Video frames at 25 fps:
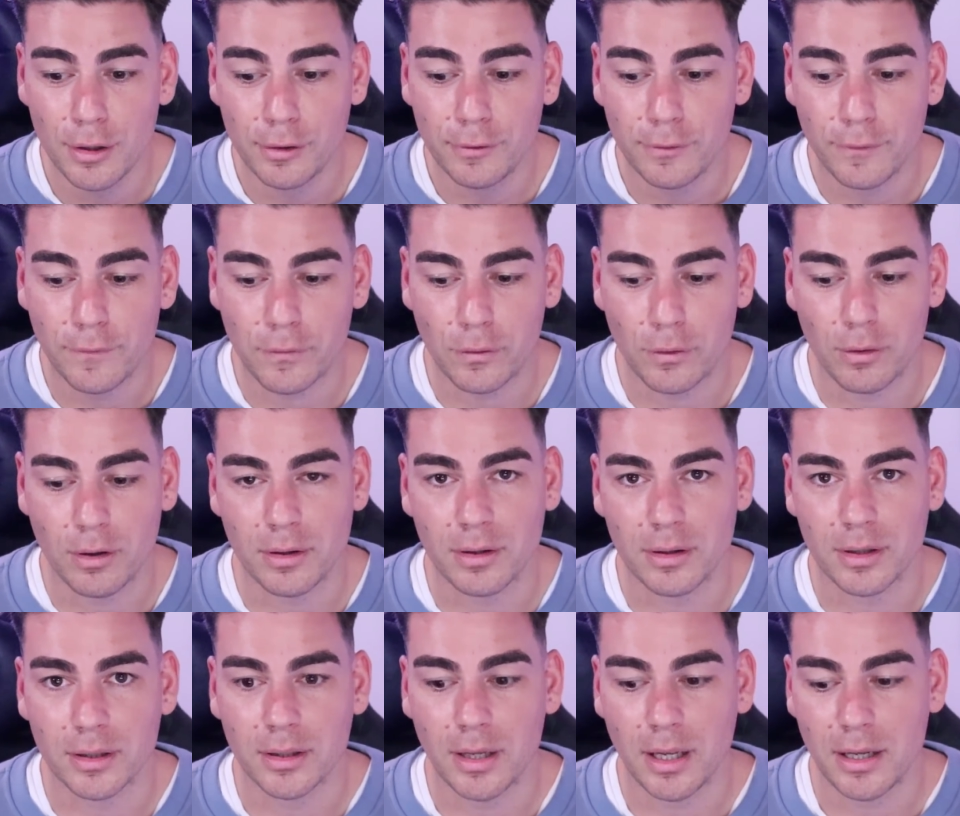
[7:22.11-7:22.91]

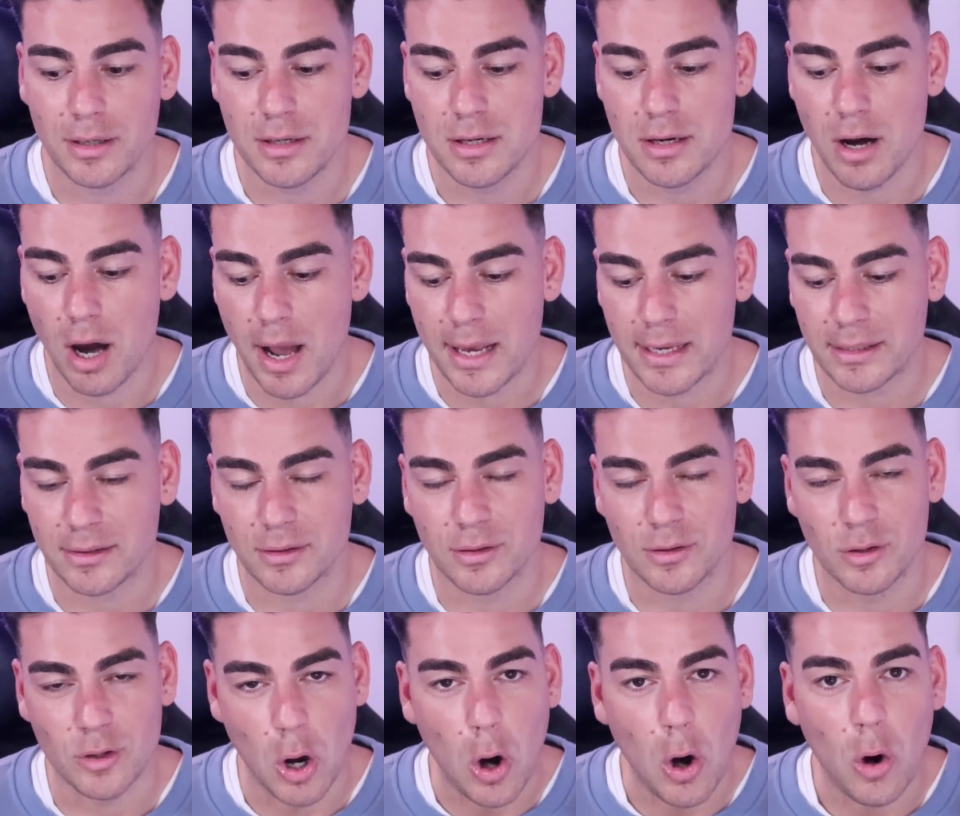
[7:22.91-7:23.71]
for a nice
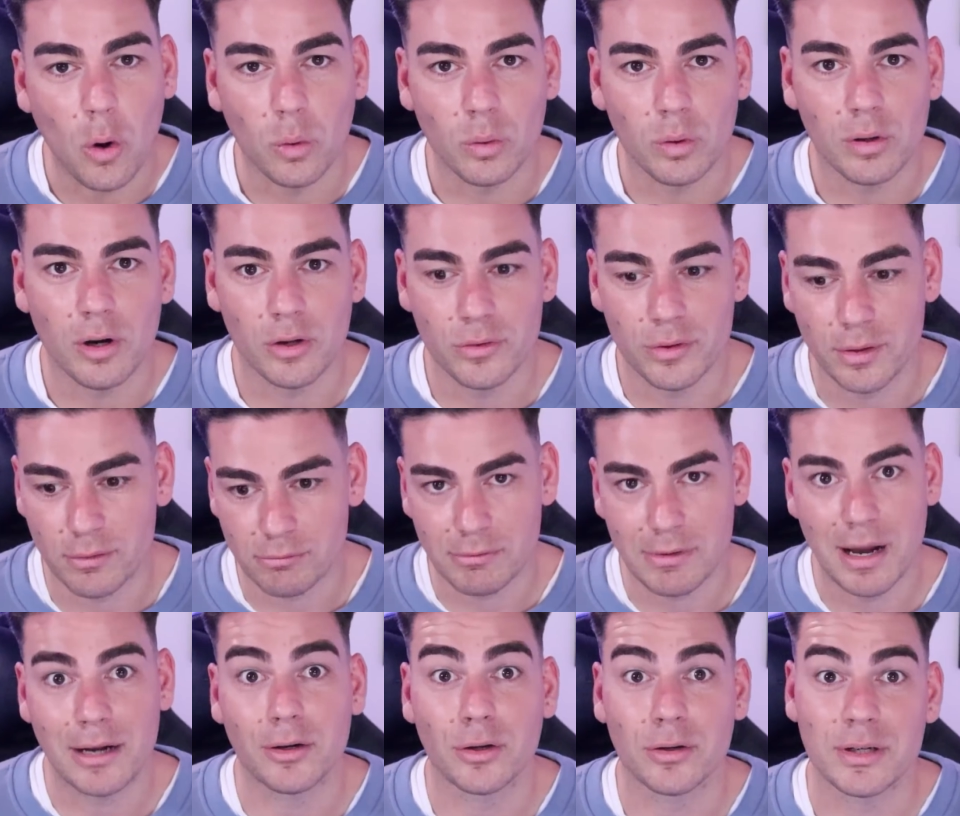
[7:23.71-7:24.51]
goal on the
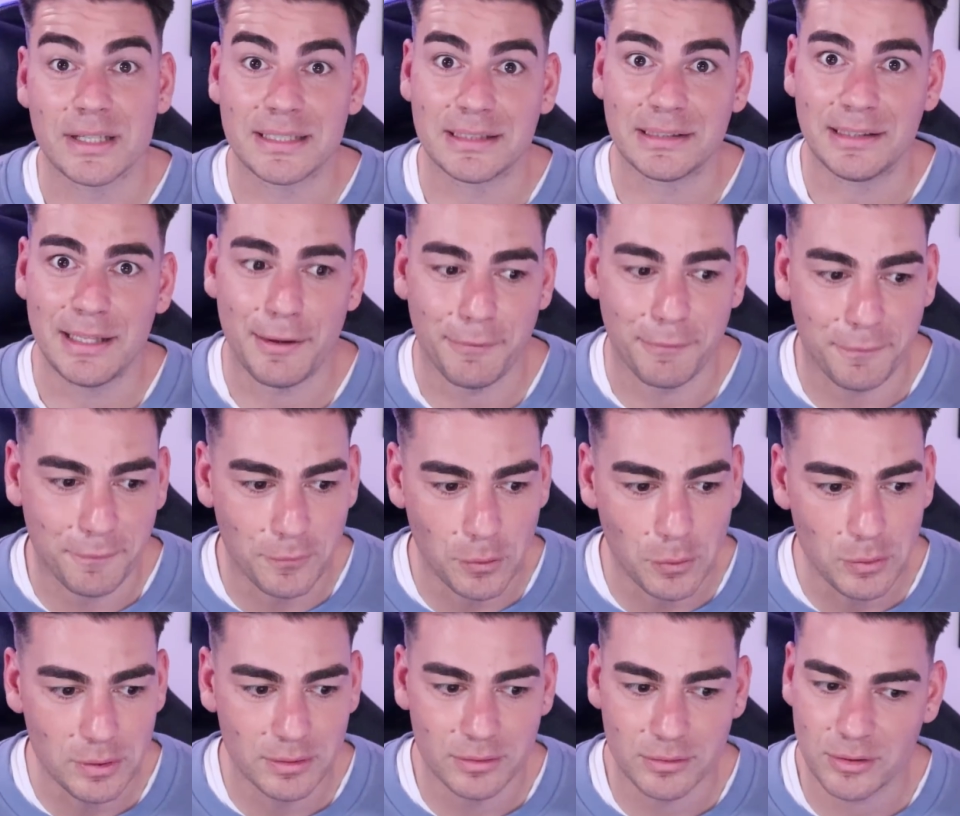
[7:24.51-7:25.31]
run on his left
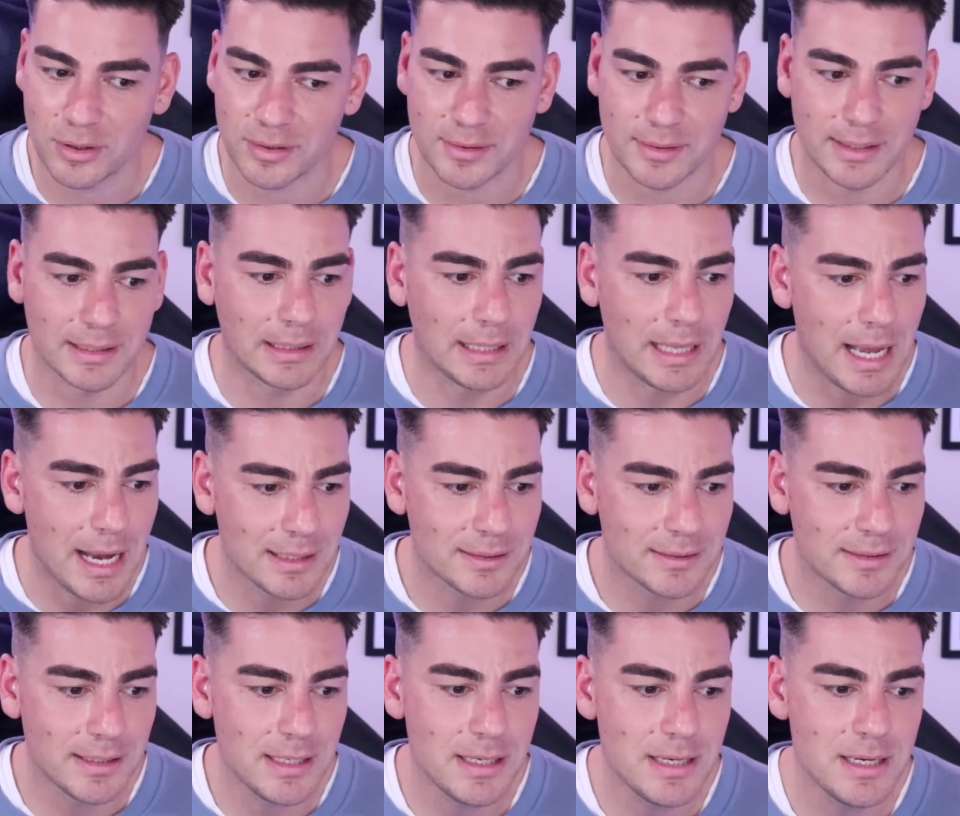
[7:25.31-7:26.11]
foot, just
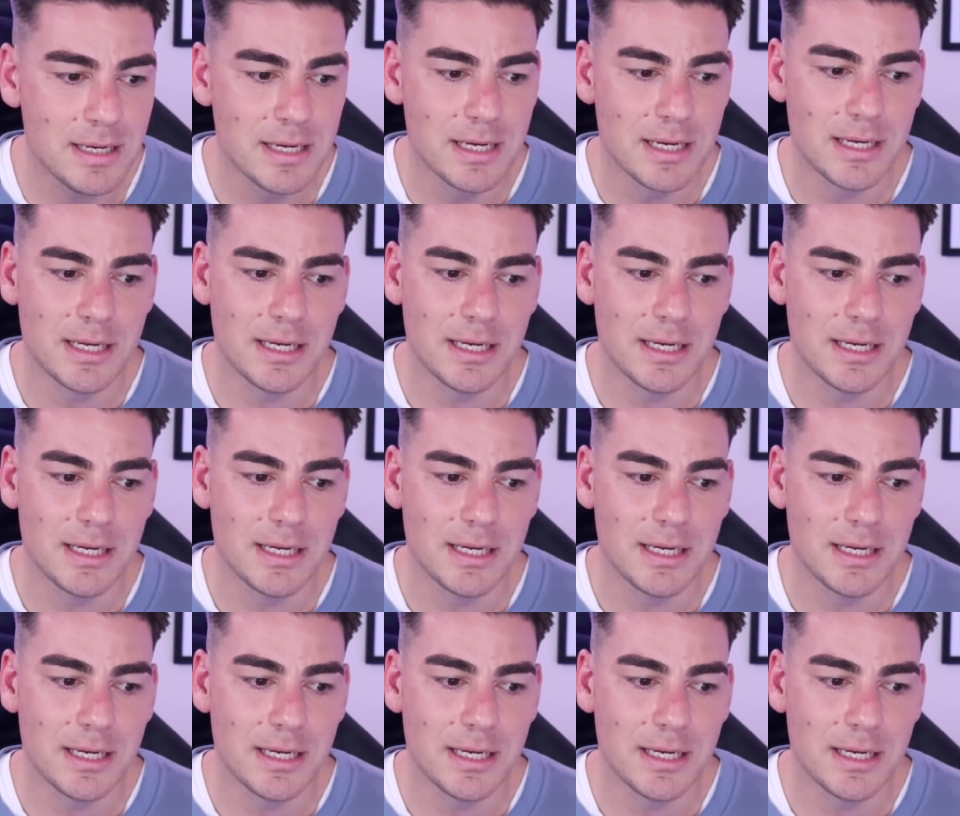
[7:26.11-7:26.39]
classy.